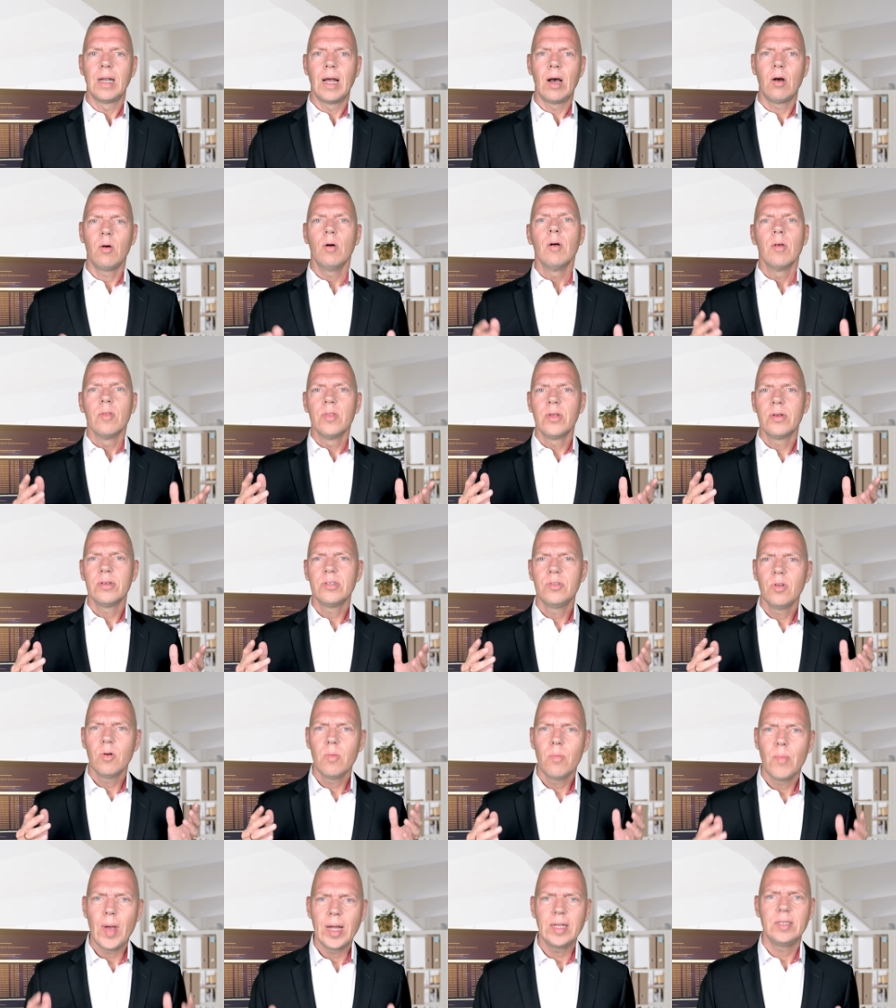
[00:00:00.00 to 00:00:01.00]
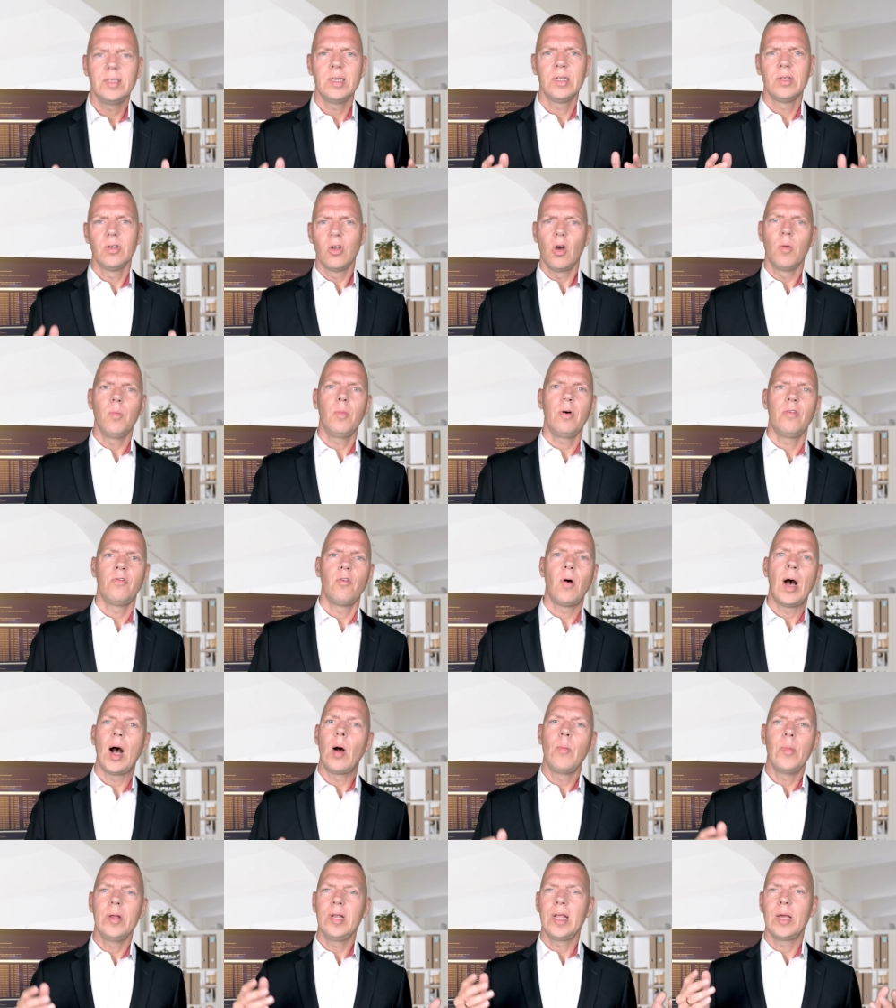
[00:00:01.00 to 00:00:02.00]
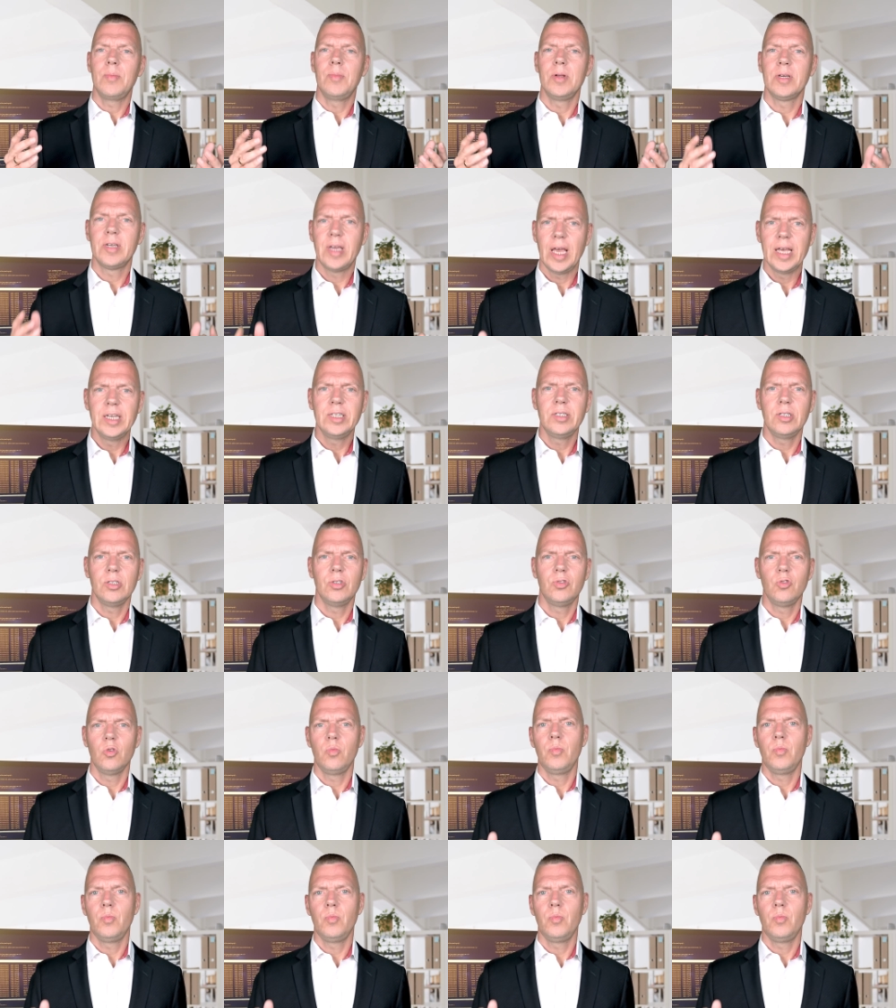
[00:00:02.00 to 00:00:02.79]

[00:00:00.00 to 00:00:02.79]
Now, there is no magic number for how many applications